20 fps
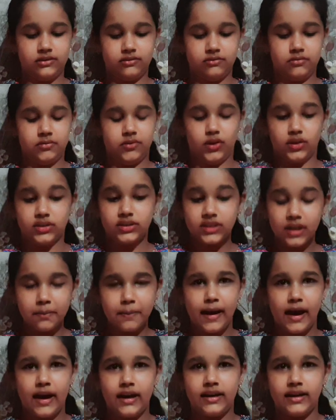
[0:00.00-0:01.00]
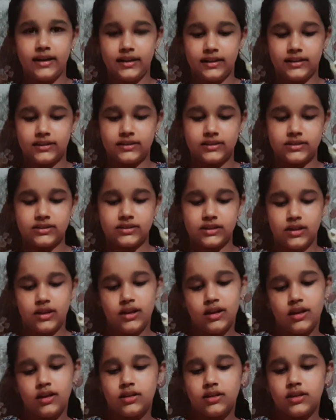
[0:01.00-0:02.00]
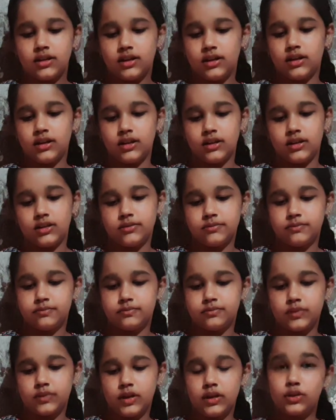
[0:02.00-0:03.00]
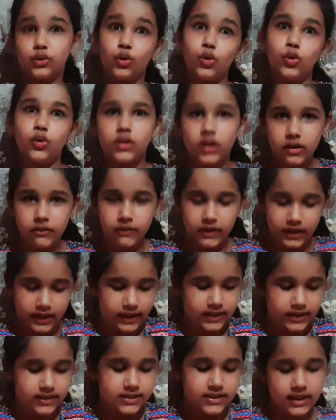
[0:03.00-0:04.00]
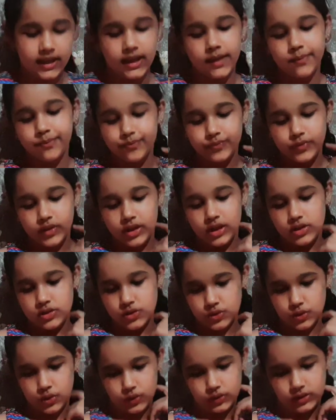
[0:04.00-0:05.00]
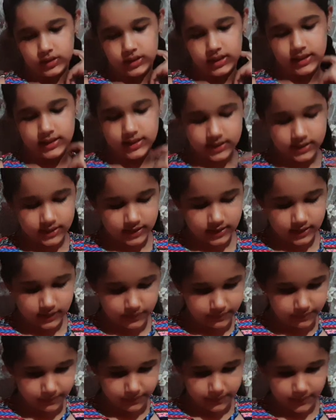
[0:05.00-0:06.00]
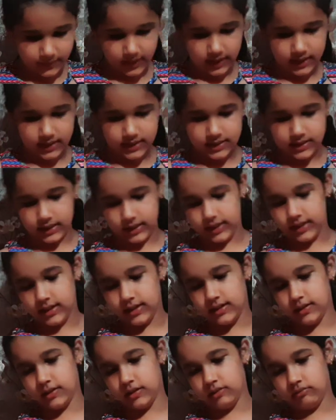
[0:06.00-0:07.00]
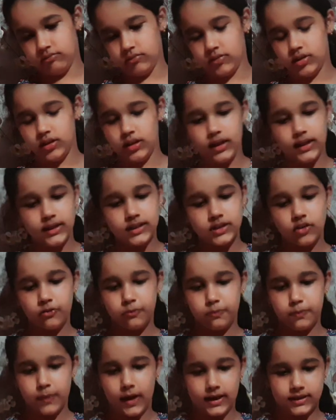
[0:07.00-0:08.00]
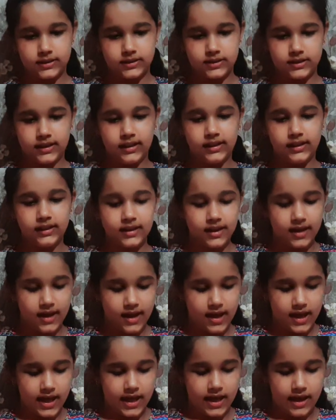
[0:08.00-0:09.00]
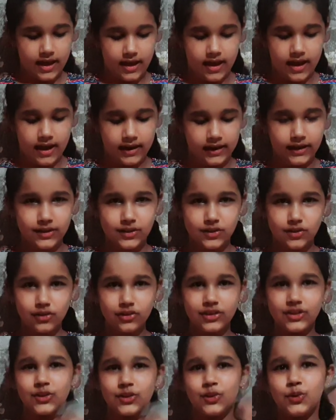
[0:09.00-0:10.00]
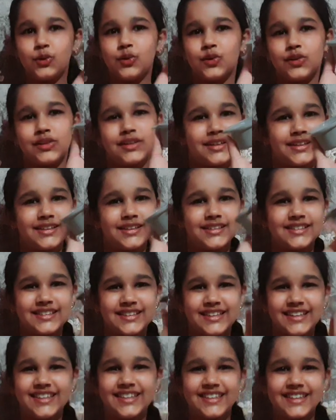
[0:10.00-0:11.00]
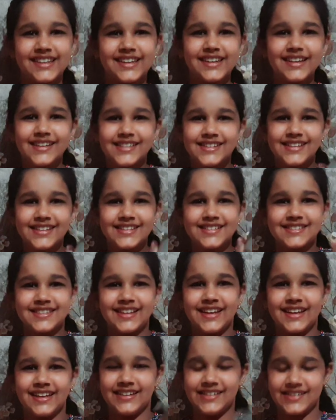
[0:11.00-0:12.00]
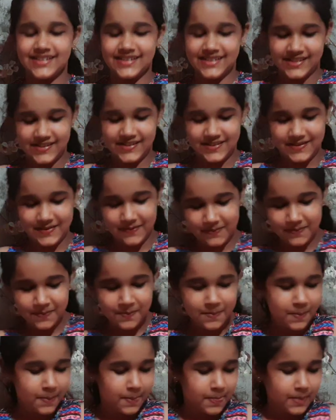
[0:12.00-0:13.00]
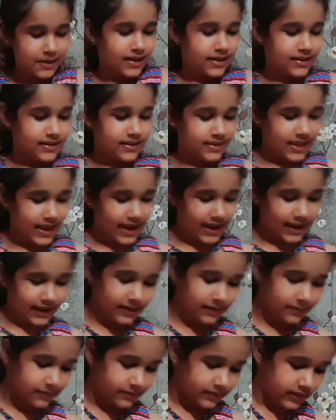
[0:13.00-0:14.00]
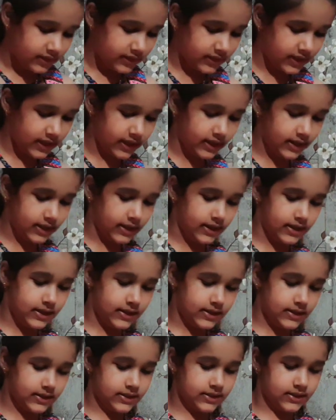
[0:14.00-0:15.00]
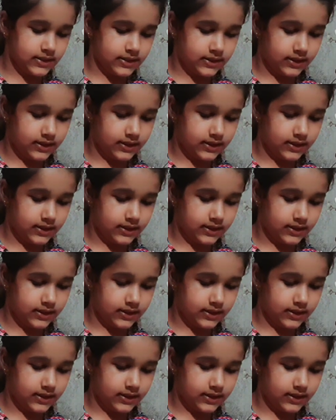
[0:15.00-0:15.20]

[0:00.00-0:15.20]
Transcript: Not a pan, it's a cooker we can say. So this is it's of plastic and it's so cute. See the size. Then there is